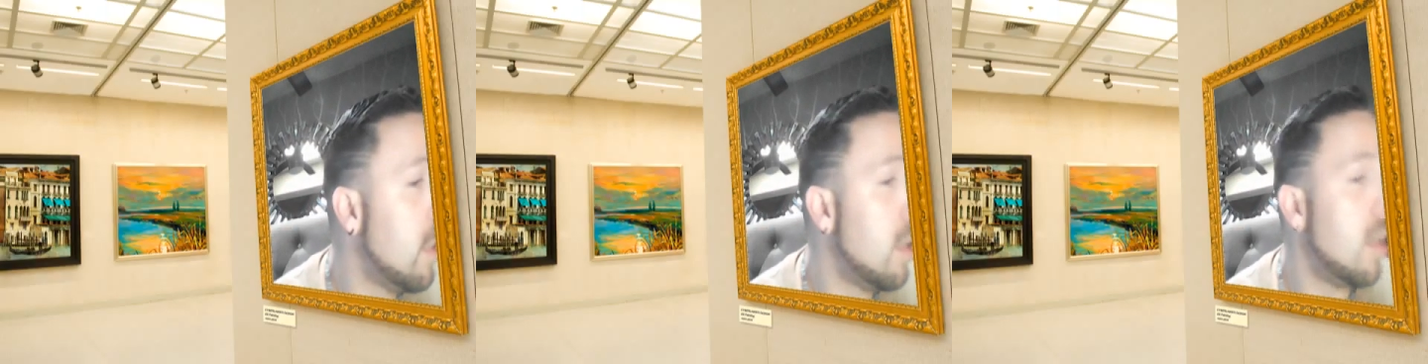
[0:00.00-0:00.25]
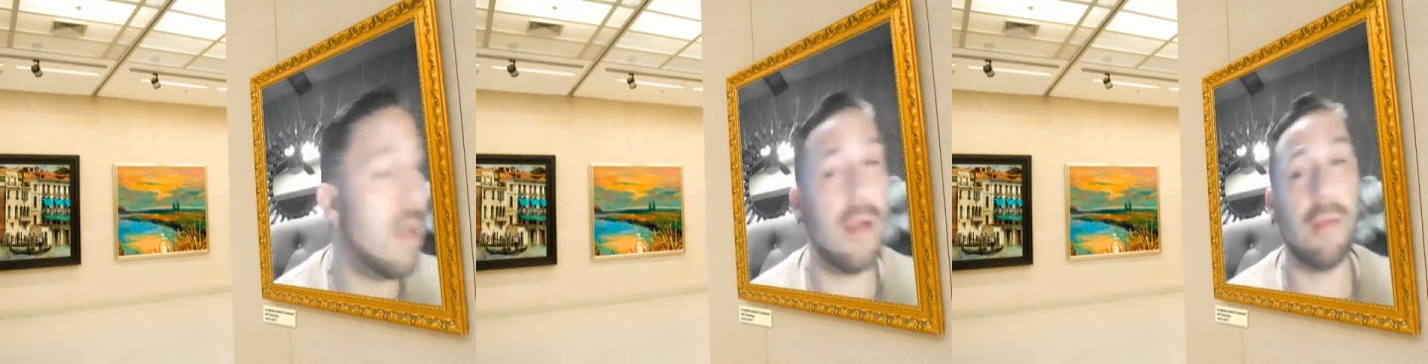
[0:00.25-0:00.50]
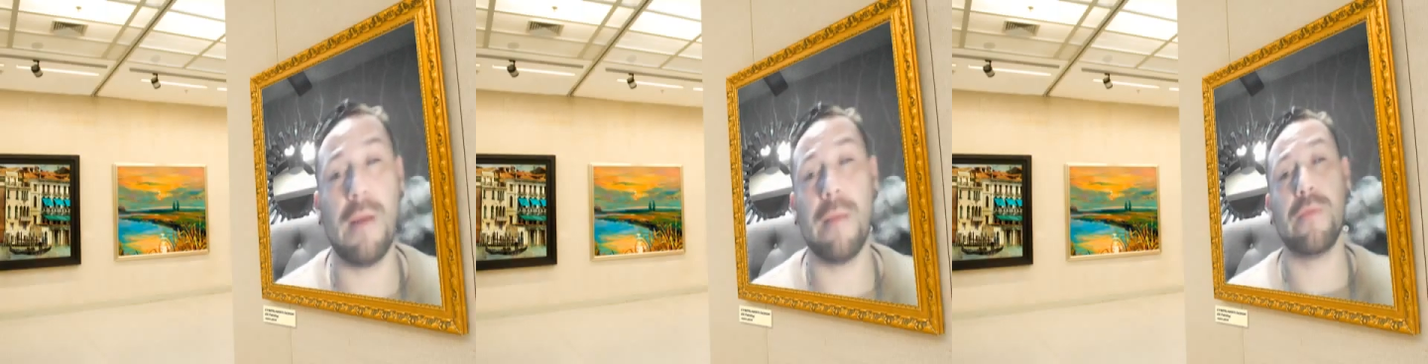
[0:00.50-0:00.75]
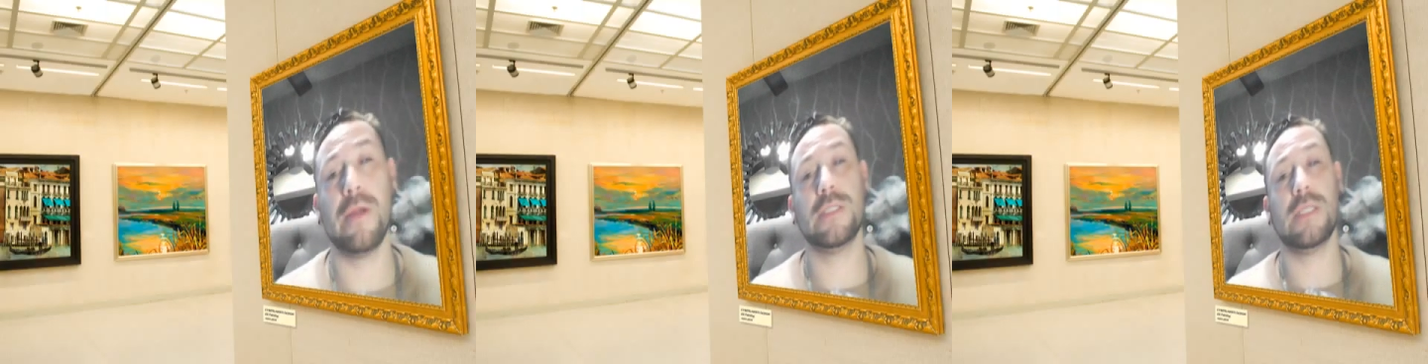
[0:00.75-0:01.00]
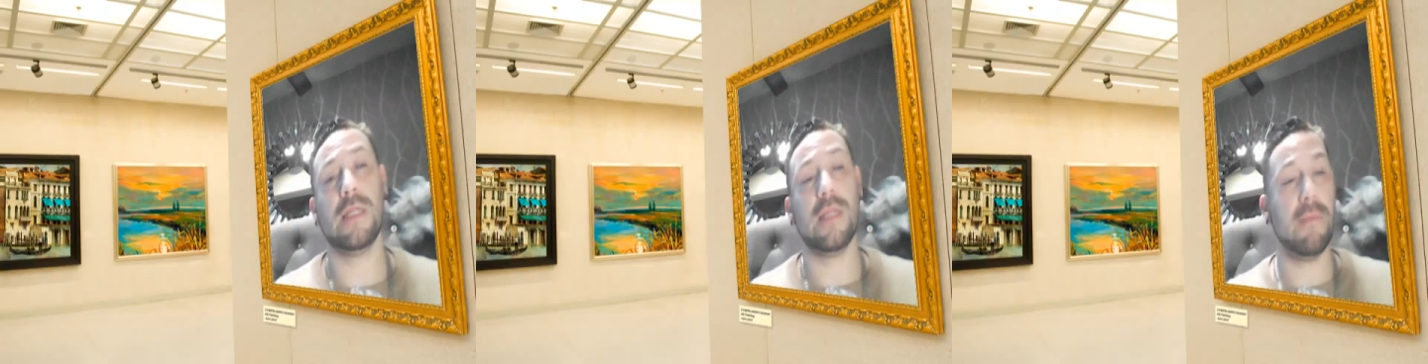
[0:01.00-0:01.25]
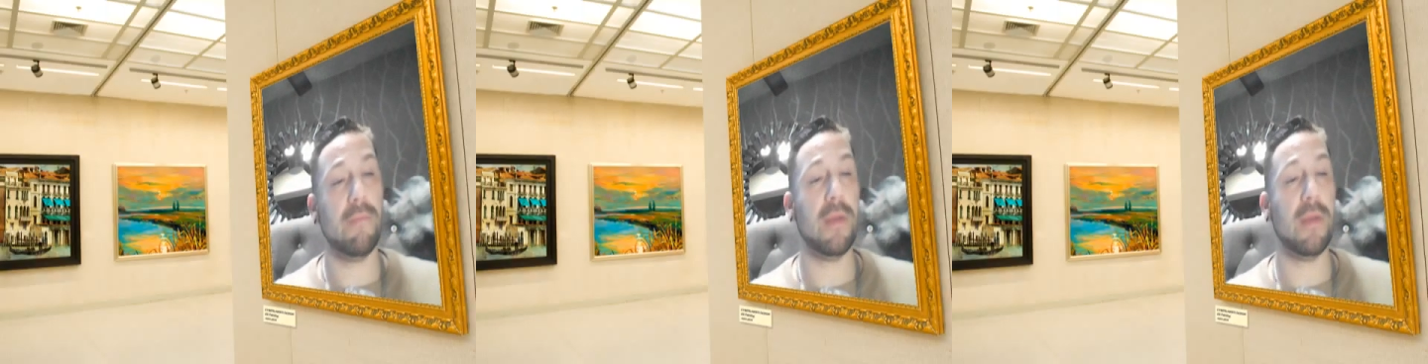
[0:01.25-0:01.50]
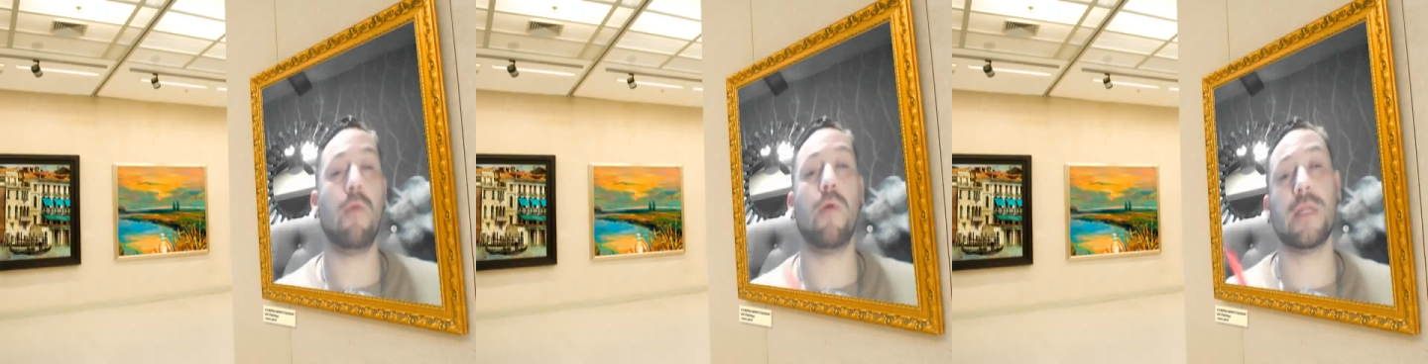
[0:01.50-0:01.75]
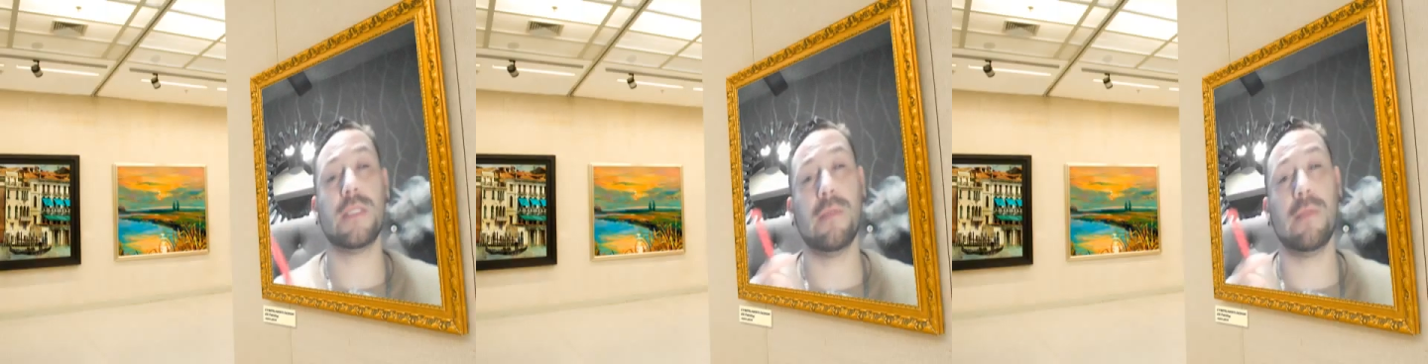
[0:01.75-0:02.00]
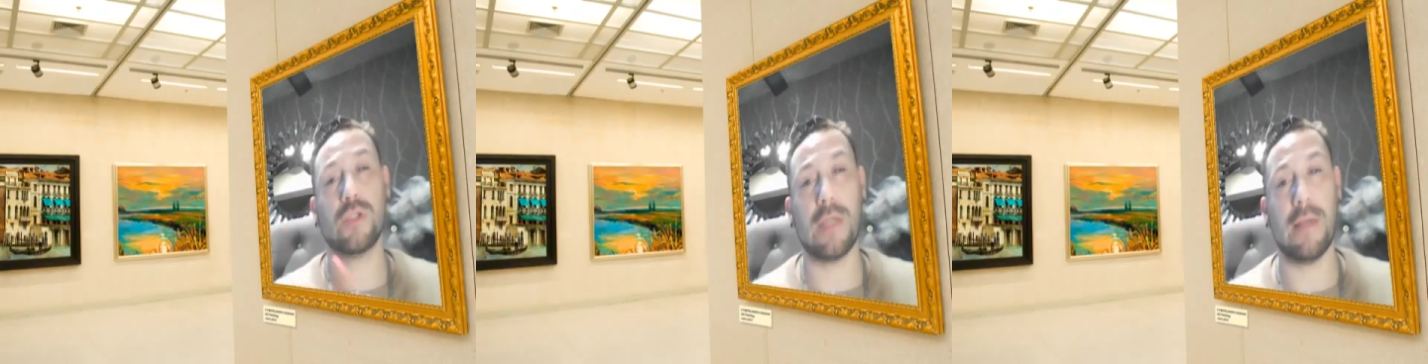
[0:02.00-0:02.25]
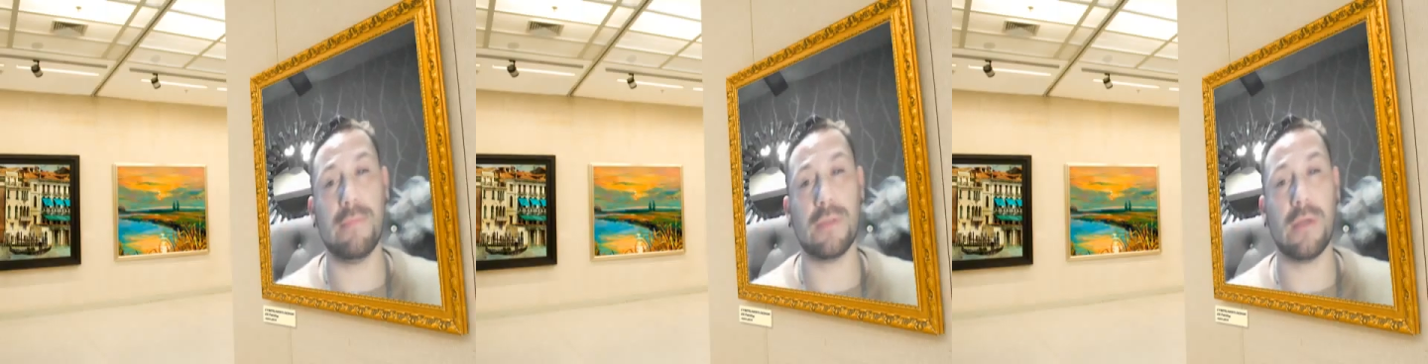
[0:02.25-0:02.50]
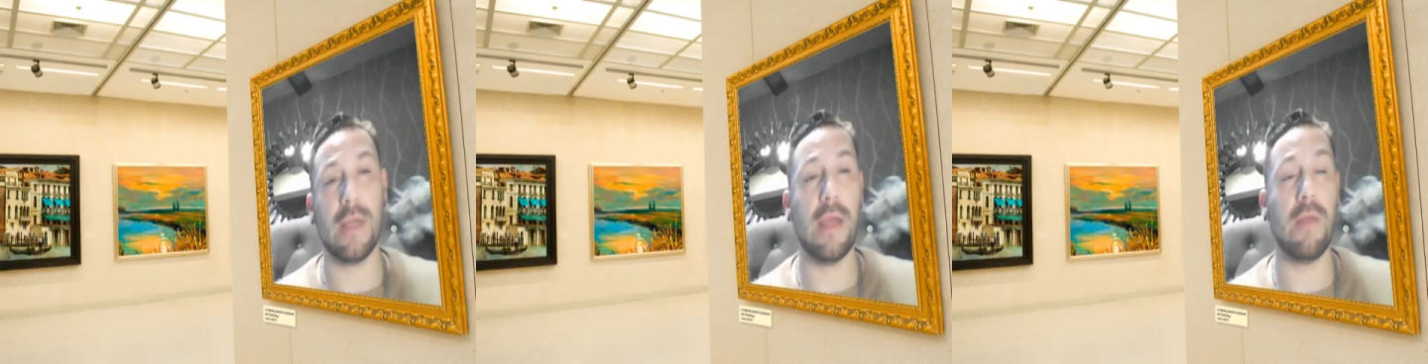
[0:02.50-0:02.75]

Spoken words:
I appreciate them, but I wanted zebra stripes, okay?